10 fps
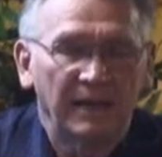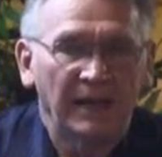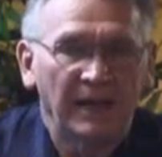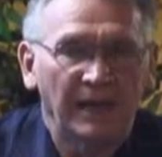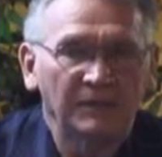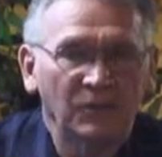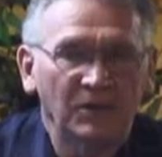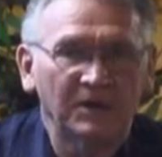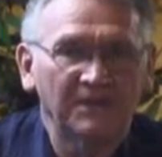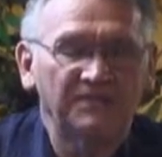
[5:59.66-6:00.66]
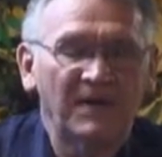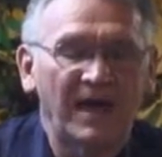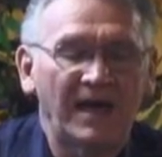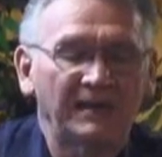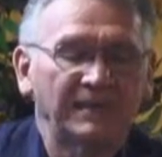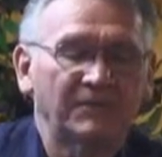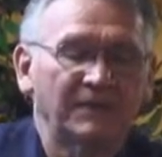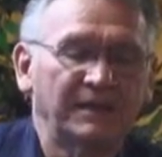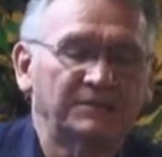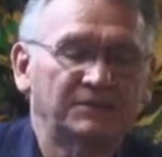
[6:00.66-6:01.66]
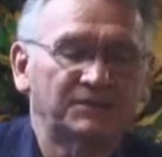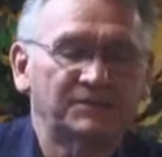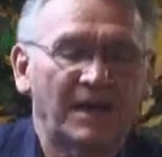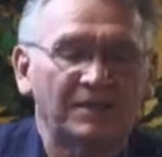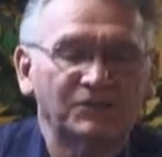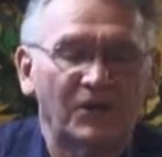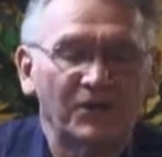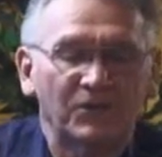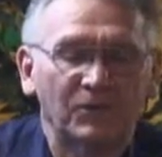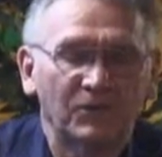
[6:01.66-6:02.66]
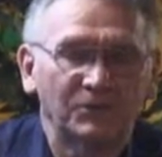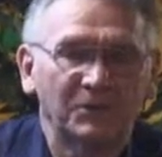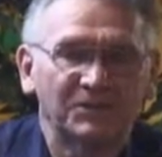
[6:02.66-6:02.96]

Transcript: And we're going to find that religious sects are their own